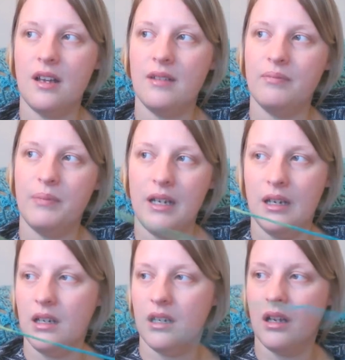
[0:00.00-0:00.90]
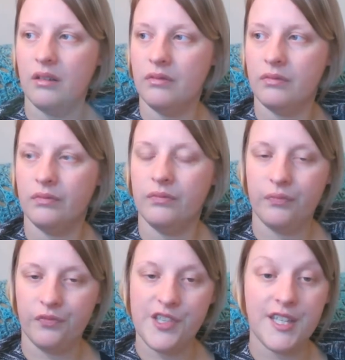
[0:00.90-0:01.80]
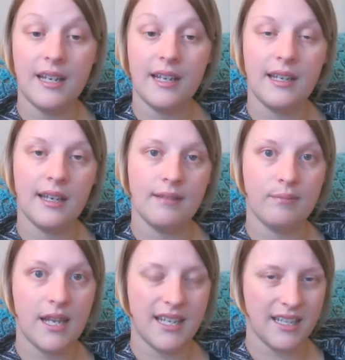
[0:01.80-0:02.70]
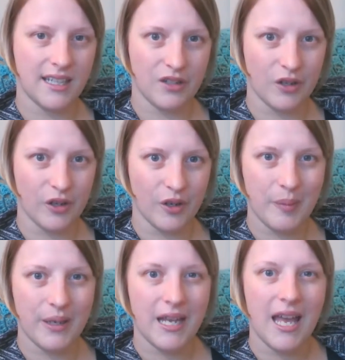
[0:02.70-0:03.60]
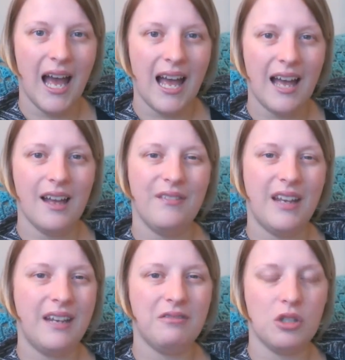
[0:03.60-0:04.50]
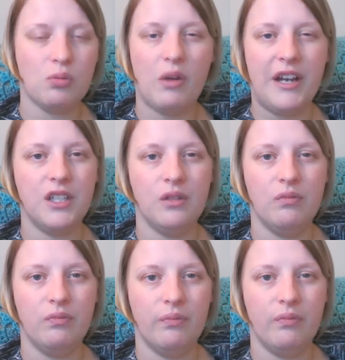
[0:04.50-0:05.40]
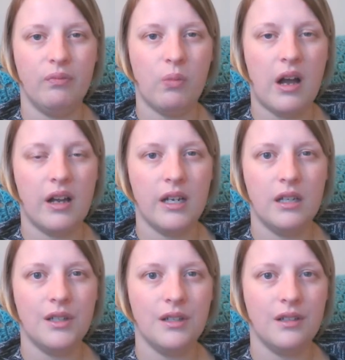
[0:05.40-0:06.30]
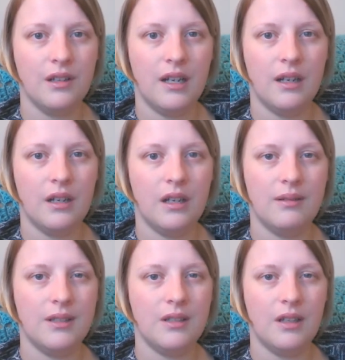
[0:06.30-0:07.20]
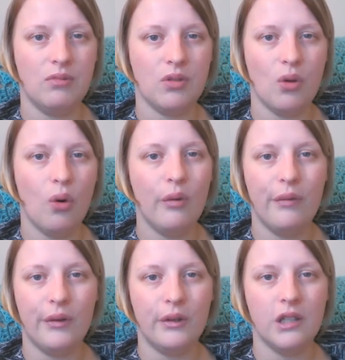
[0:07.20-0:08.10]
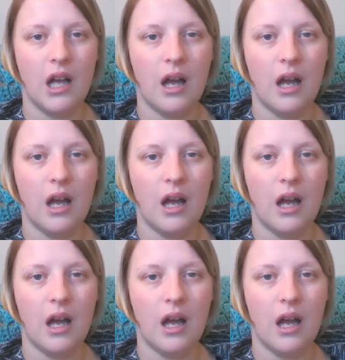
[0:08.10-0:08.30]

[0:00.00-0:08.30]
I'm being, you know, silly and making it up, it was just way too wide. It was awful.